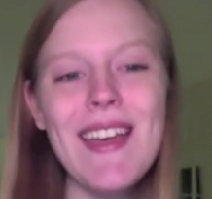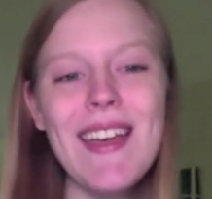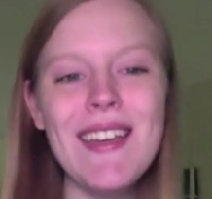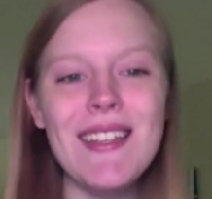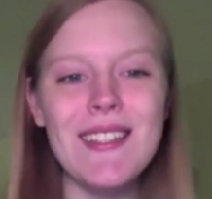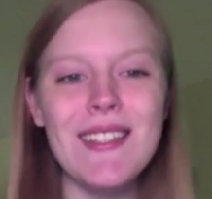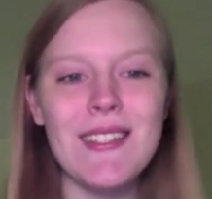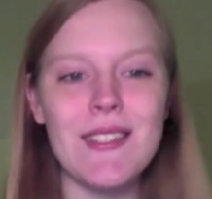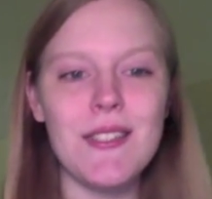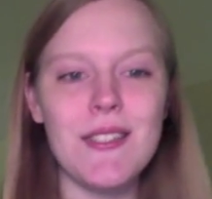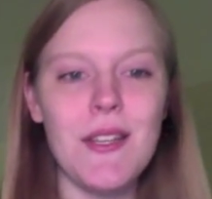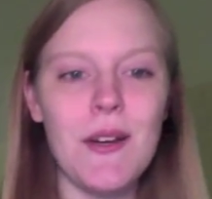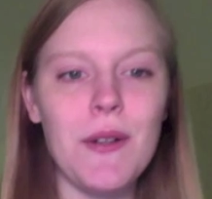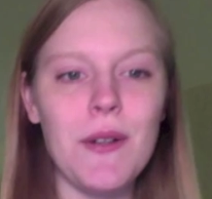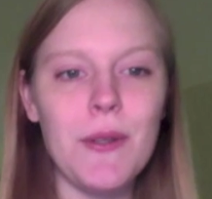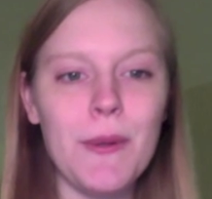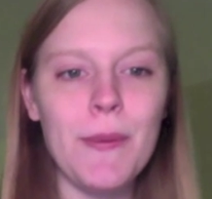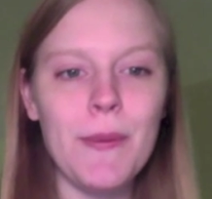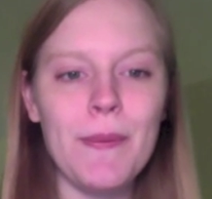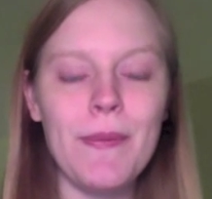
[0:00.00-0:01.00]

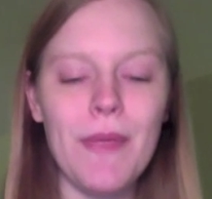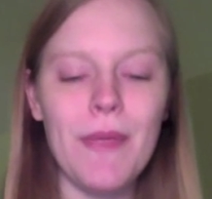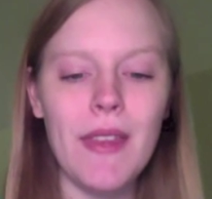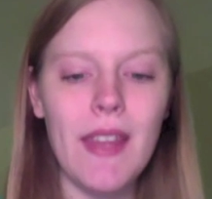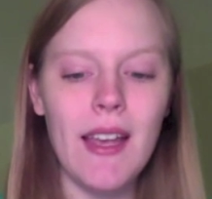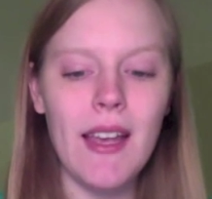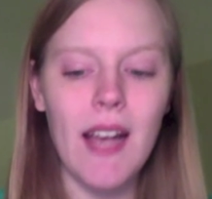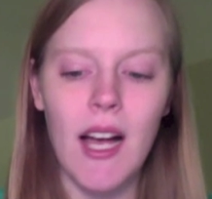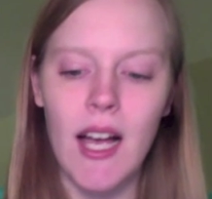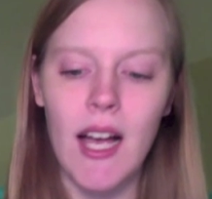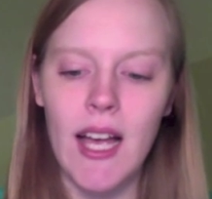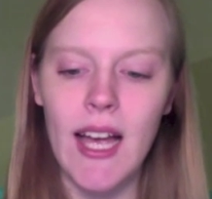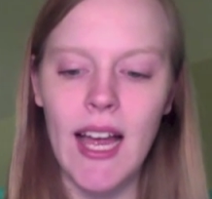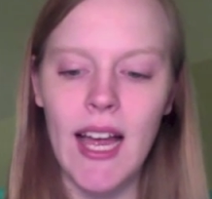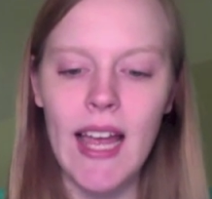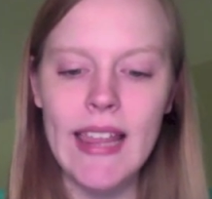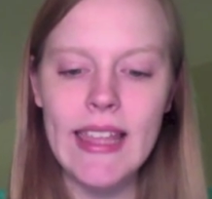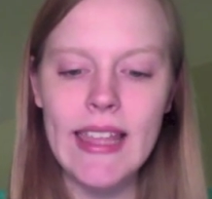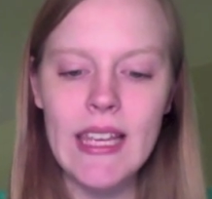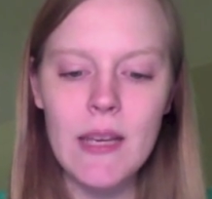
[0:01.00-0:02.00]
So
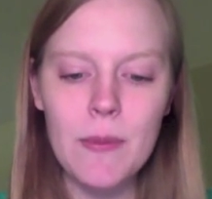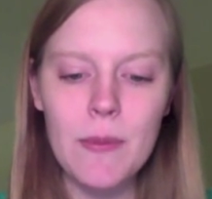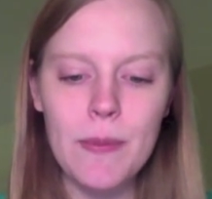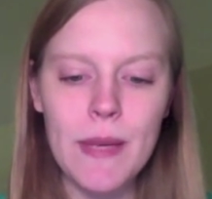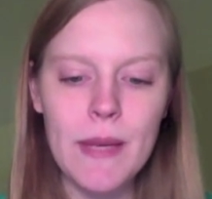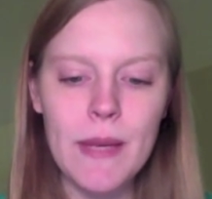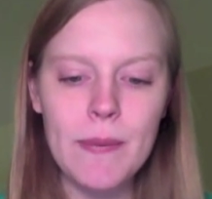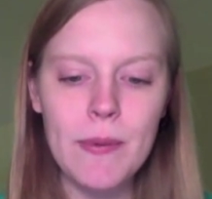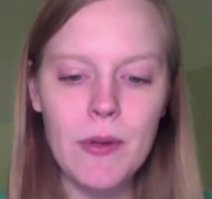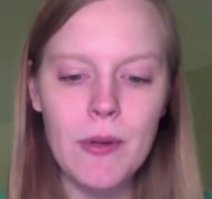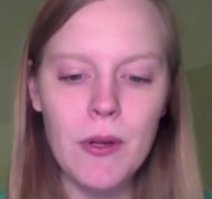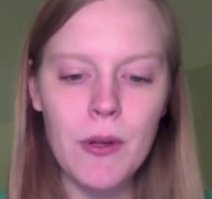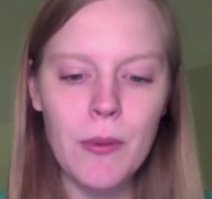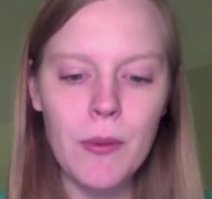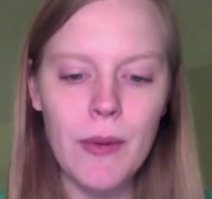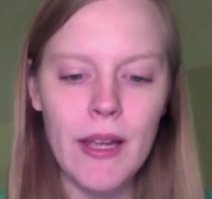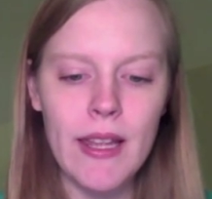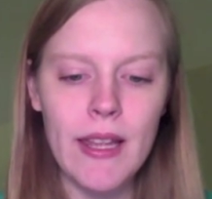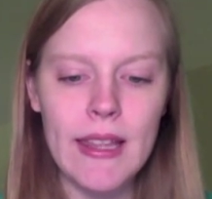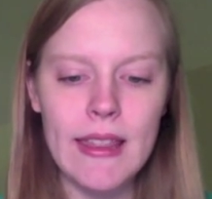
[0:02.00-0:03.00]
I think people
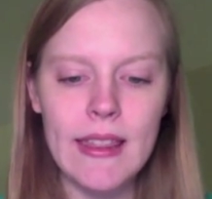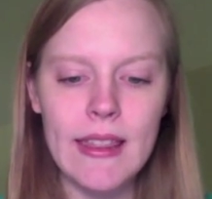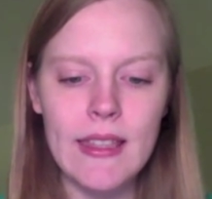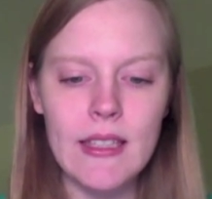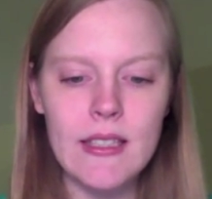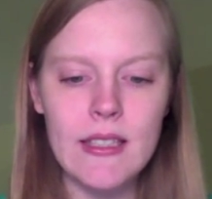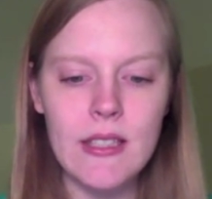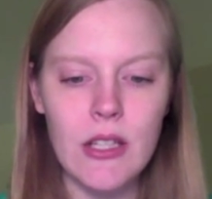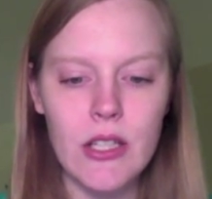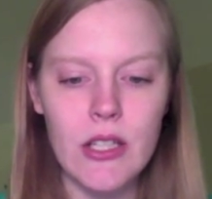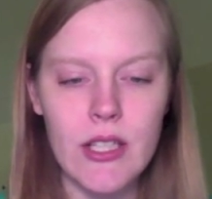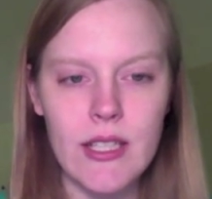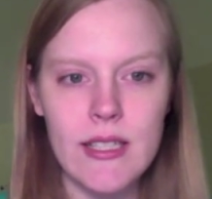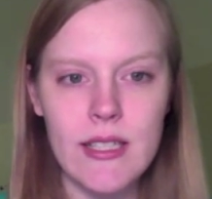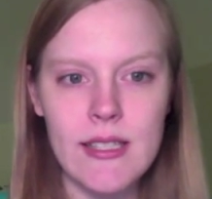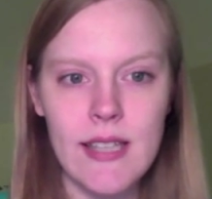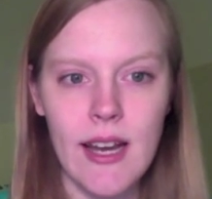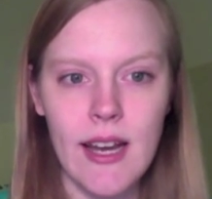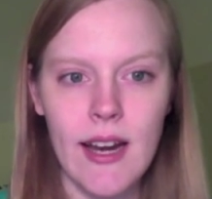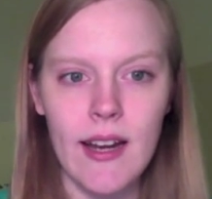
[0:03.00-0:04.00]
with social
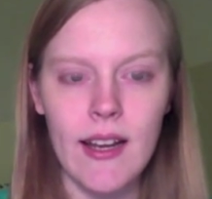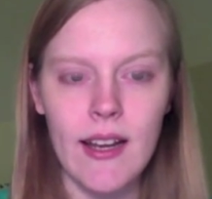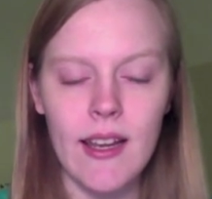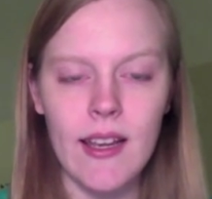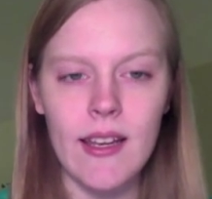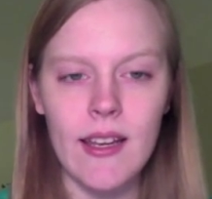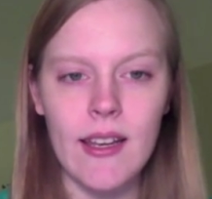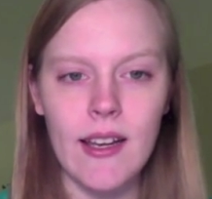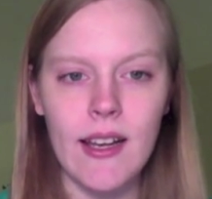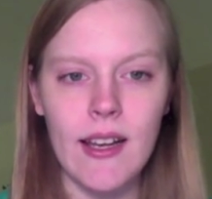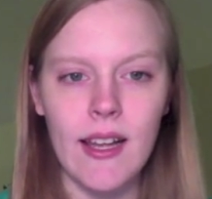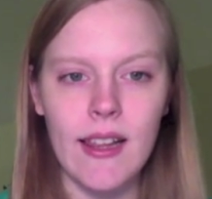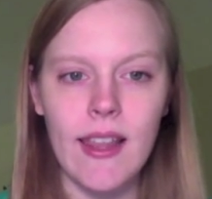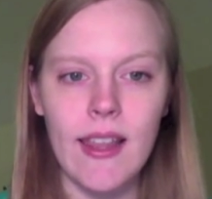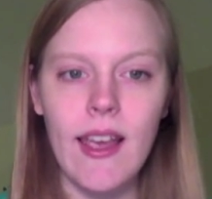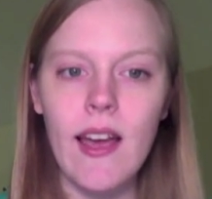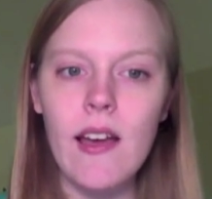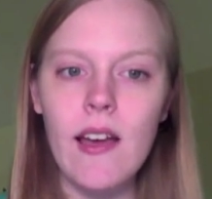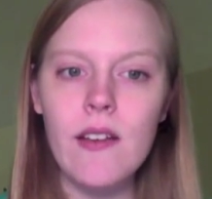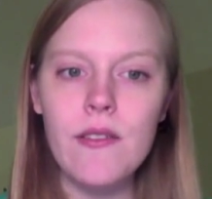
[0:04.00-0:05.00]
anxiety, they
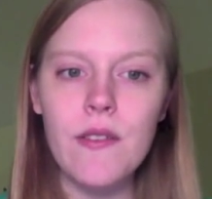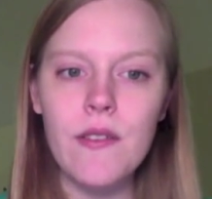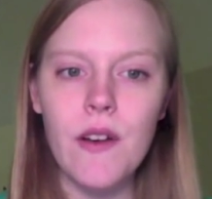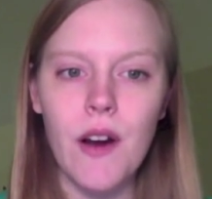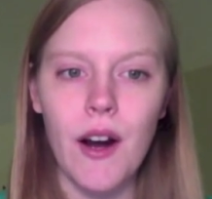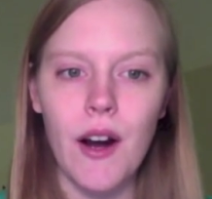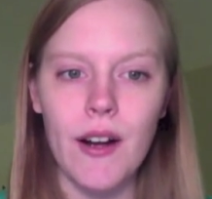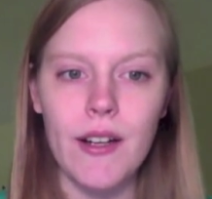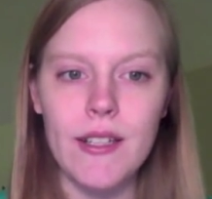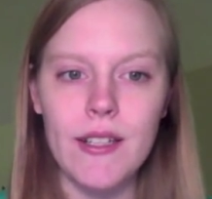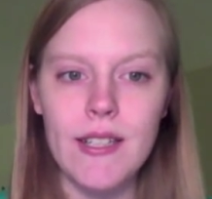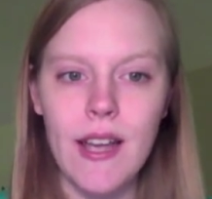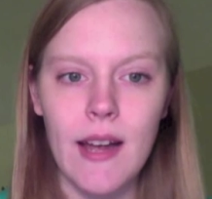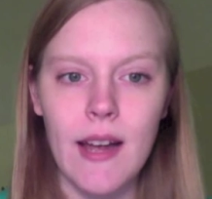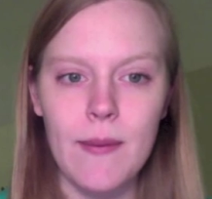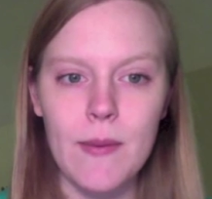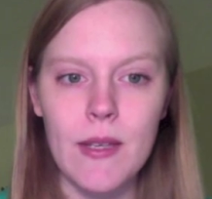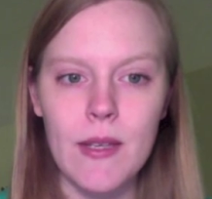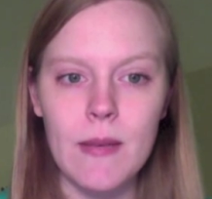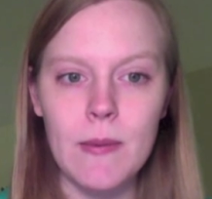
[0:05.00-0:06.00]
have a harder
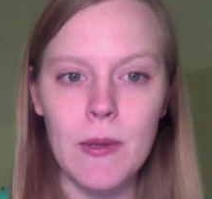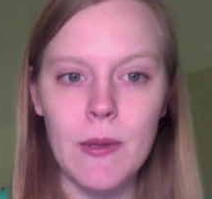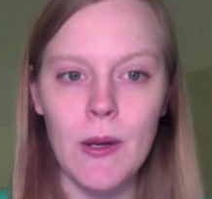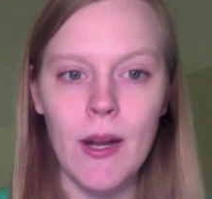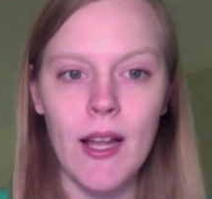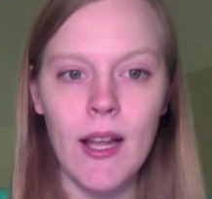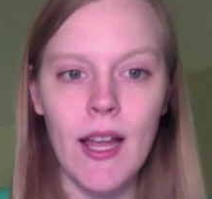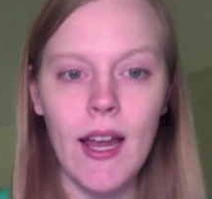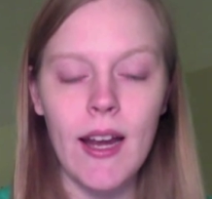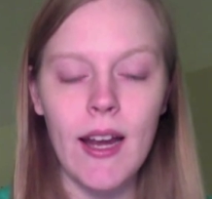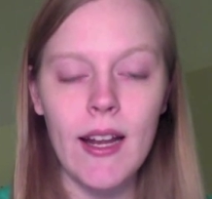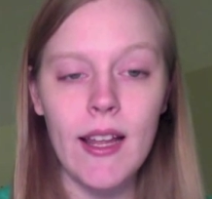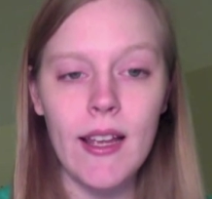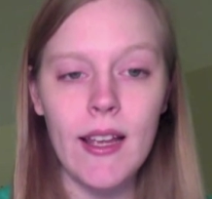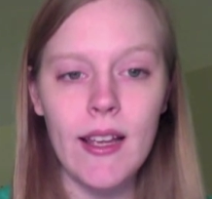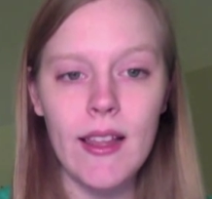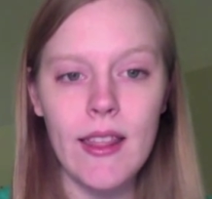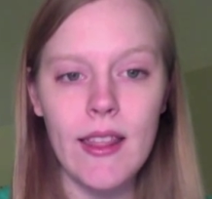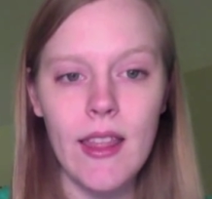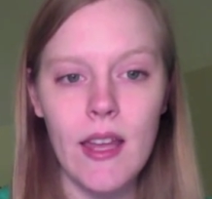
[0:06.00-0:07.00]
time
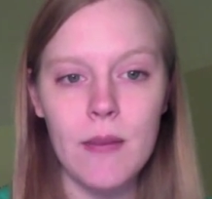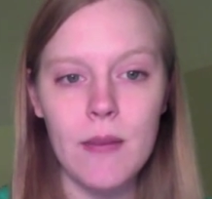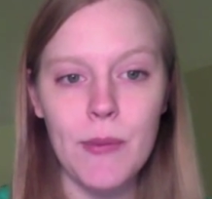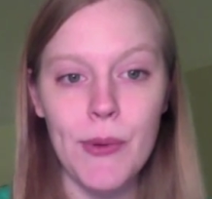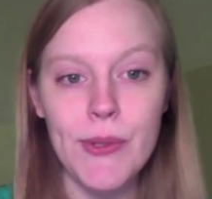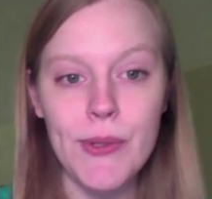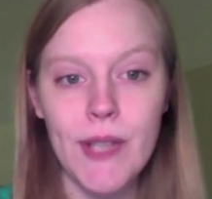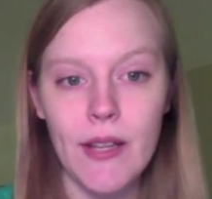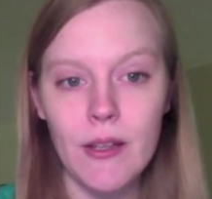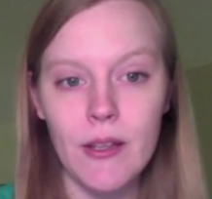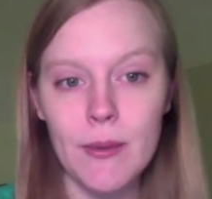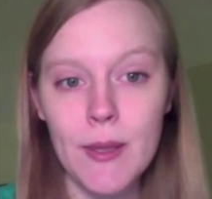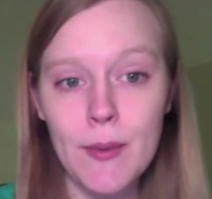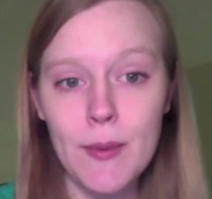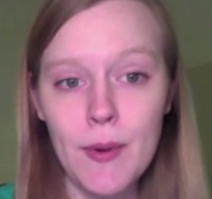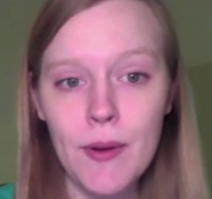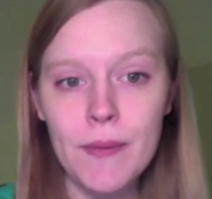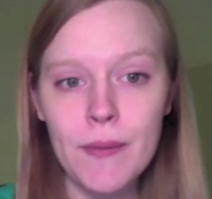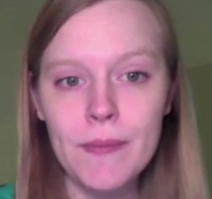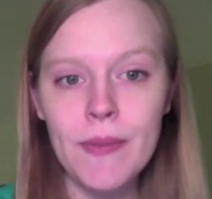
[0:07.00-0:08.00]
communicating than most other
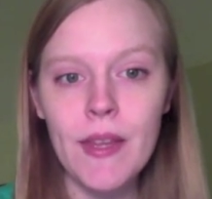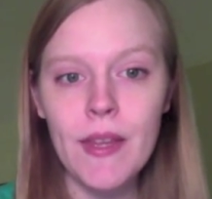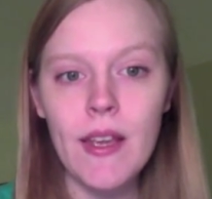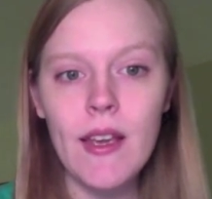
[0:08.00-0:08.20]
people.